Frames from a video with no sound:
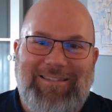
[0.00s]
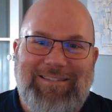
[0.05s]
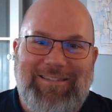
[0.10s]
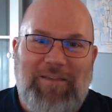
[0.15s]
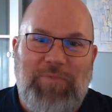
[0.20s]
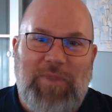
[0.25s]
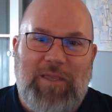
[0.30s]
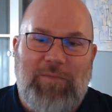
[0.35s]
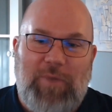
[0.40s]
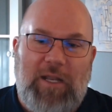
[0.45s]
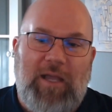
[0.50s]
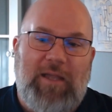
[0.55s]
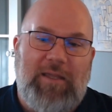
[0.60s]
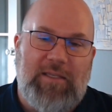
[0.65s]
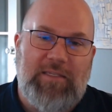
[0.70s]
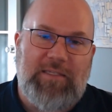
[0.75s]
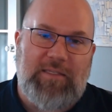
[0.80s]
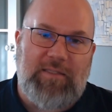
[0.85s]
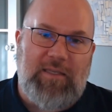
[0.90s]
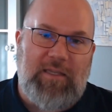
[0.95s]
something, but I
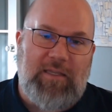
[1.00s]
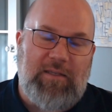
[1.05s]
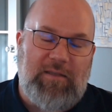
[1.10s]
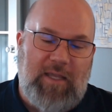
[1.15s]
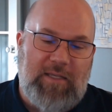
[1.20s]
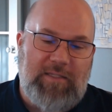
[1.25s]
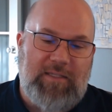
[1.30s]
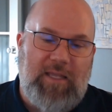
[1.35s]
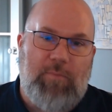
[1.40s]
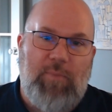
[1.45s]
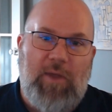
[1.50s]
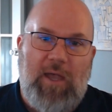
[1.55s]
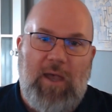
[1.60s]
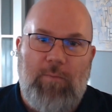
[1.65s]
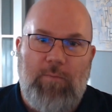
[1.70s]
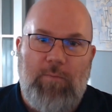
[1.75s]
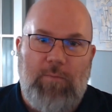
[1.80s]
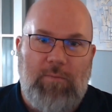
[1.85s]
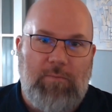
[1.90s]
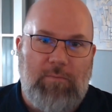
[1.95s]
guess the desktop
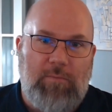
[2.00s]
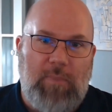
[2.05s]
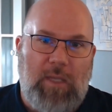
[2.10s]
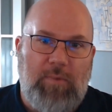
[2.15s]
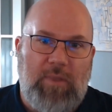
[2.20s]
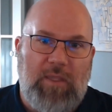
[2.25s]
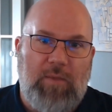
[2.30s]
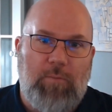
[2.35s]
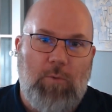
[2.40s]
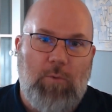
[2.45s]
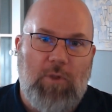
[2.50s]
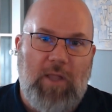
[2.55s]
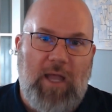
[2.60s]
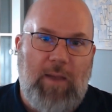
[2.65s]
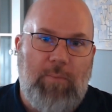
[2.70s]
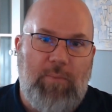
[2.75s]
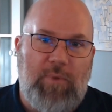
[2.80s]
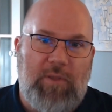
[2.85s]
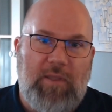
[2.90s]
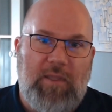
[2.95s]
app, maybe the mobile
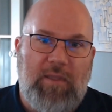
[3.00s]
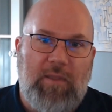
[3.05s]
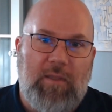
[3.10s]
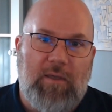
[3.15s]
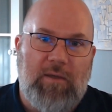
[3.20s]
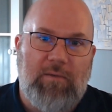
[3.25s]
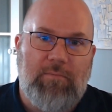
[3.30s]
app, and then